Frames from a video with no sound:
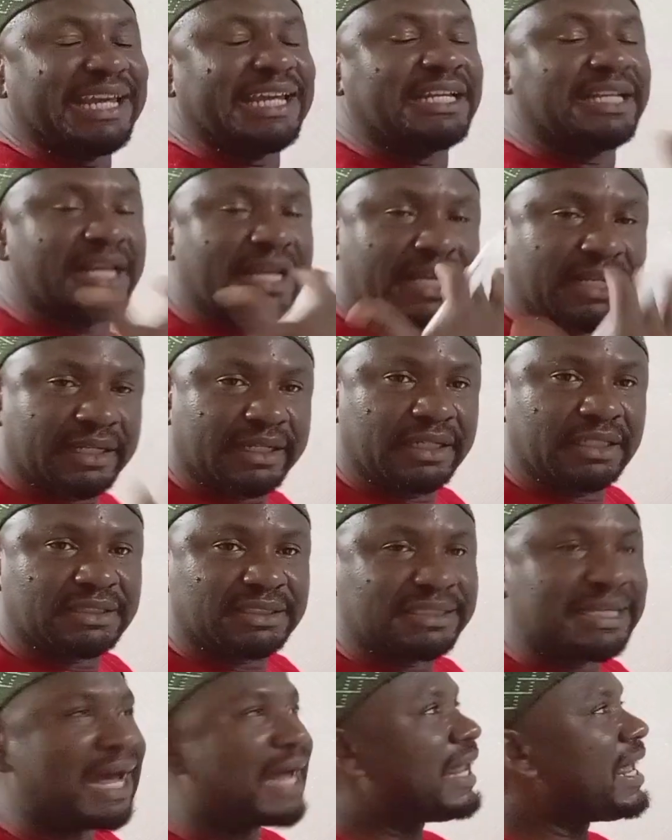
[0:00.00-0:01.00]
in
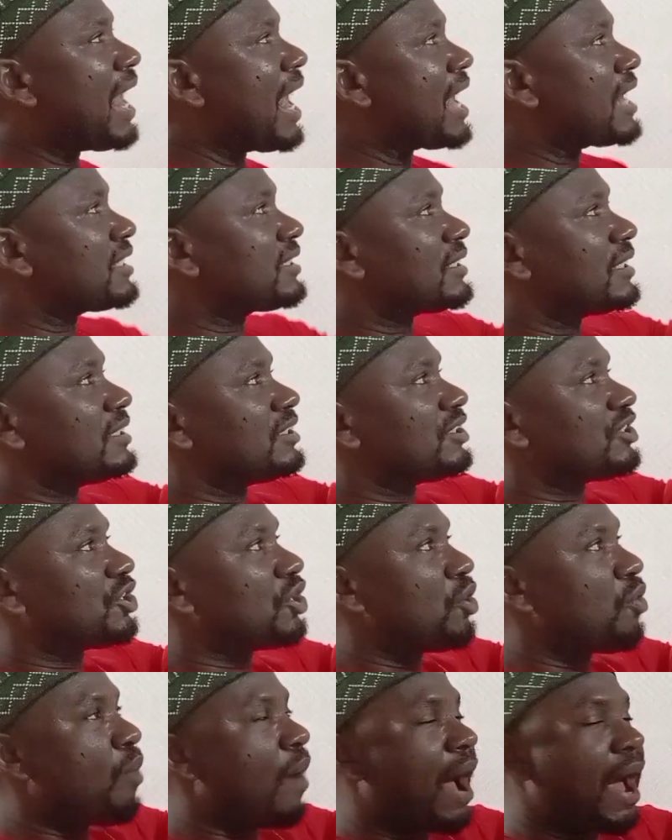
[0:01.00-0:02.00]
English that ends in
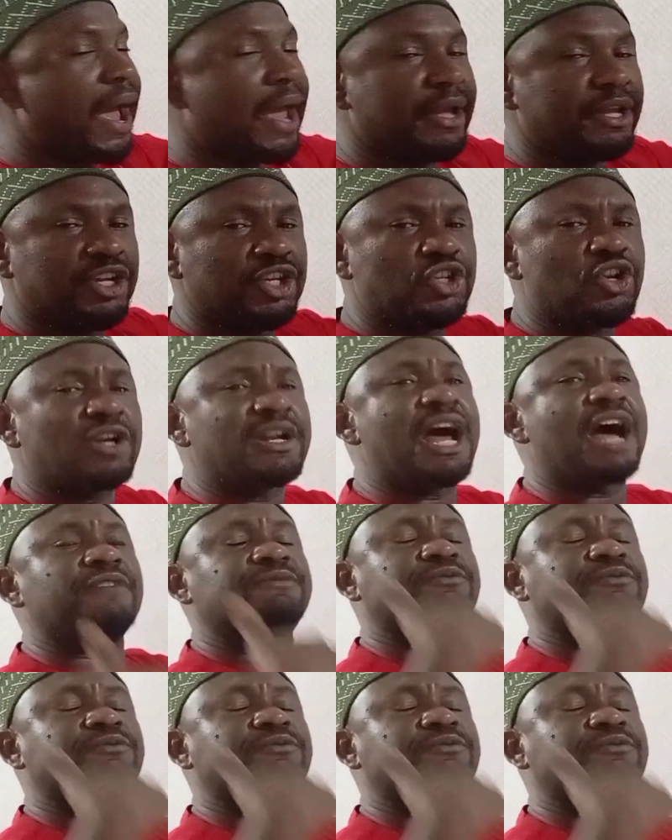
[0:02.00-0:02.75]
ty, you don't